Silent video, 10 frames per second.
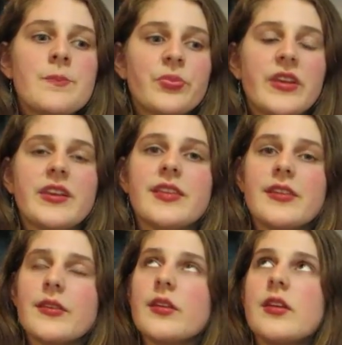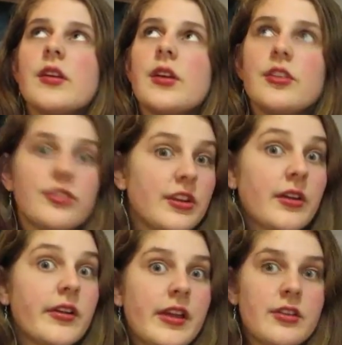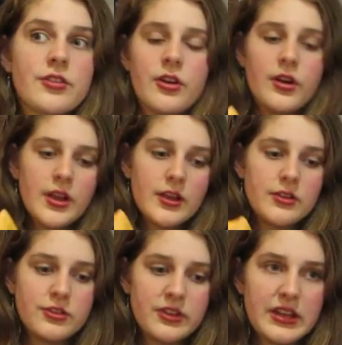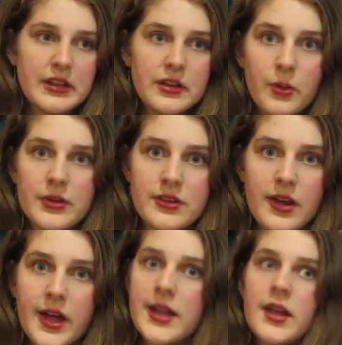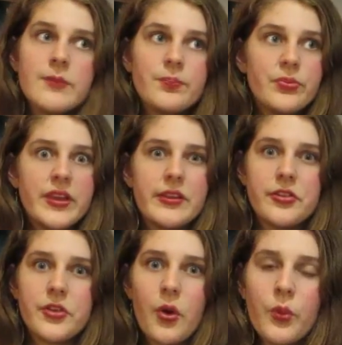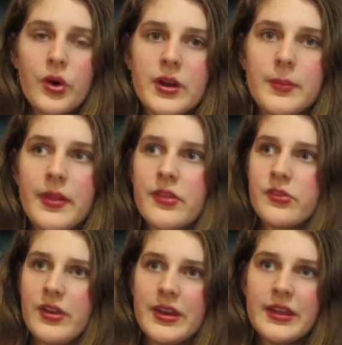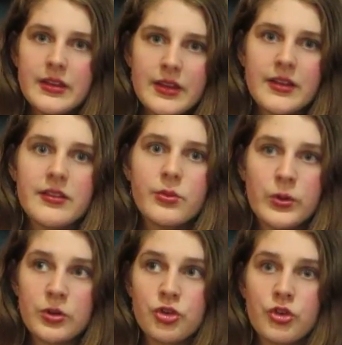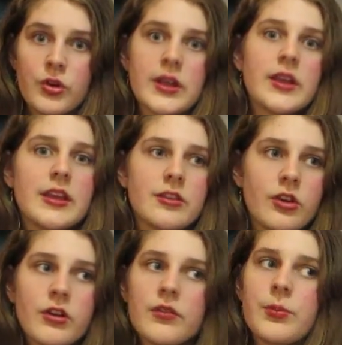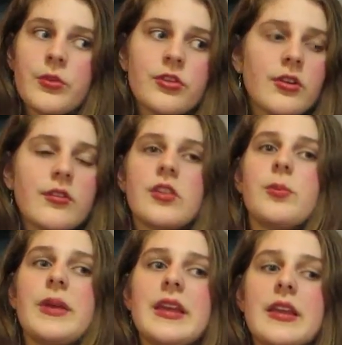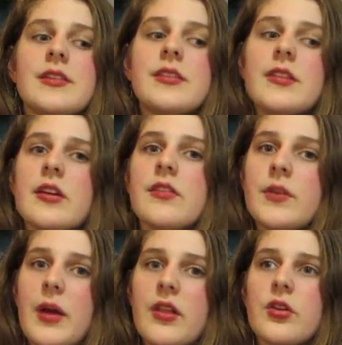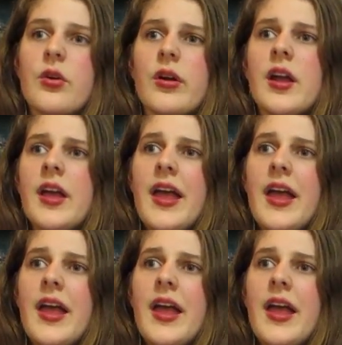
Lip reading: He says, is she out of danger? Is she going to die? He's so worried about this and he needs reassuring. He's heard it from the servants, but he needs to hear it from Eleanor.